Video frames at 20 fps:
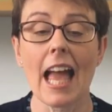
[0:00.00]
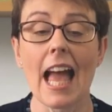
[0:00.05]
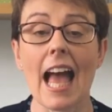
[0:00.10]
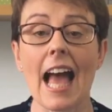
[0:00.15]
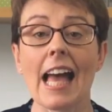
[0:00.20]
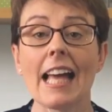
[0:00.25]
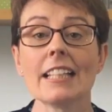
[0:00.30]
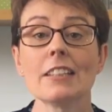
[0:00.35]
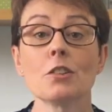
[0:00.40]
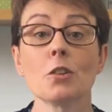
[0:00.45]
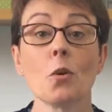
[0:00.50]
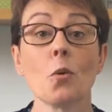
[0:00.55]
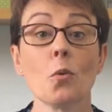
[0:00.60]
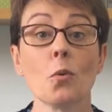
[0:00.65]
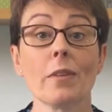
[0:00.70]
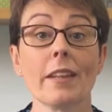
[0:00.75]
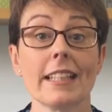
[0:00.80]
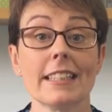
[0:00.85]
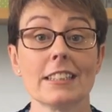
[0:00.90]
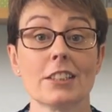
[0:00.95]
and
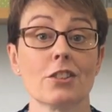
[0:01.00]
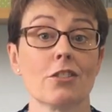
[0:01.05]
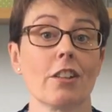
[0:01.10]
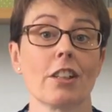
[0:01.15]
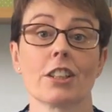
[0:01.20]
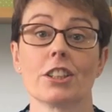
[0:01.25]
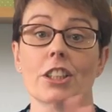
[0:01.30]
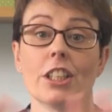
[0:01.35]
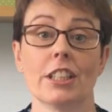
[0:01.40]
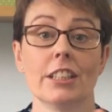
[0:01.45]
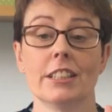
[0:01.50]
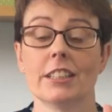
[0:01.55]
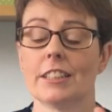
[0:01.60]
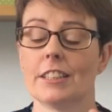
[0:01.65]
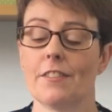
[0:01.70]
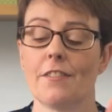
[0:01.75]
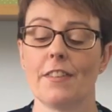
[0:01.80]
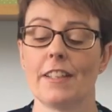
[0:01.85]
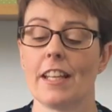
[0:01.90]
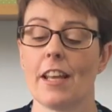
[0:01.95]
all the instructions,
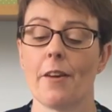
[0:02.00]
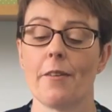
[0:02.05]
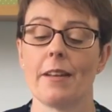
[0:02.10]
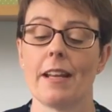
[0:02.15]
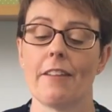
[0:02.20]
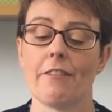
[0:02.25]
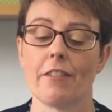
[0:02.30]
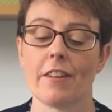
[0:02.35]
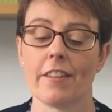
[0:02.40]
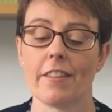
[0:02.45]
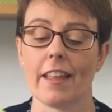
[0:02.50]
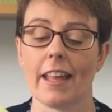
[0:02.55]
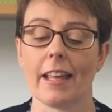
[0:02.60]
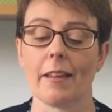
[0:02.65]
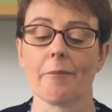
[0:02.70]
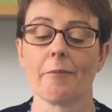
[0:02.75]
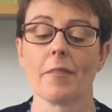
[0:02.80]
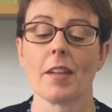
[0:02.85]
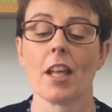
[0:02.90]
the video and everything.